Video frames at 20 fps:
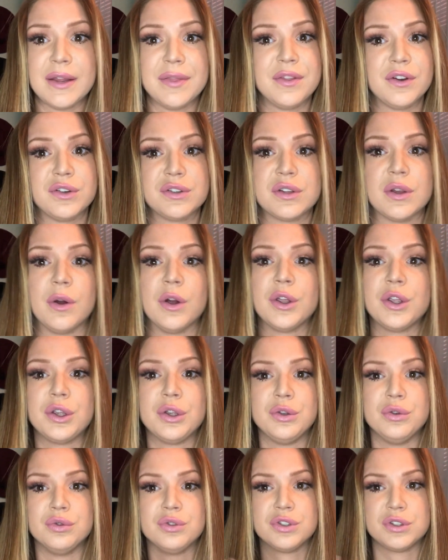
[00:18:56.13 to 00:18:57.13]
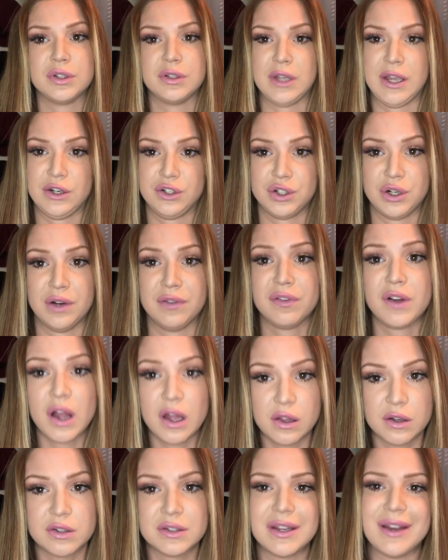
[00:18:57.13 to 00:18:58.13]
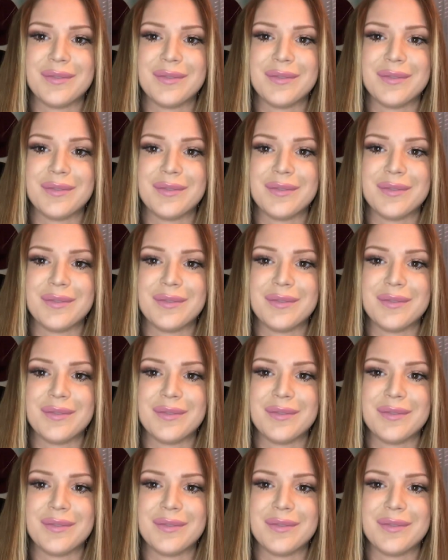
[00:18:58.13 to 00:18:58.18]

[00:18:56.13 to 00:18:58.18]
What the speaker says: And there's a huge selection of colors.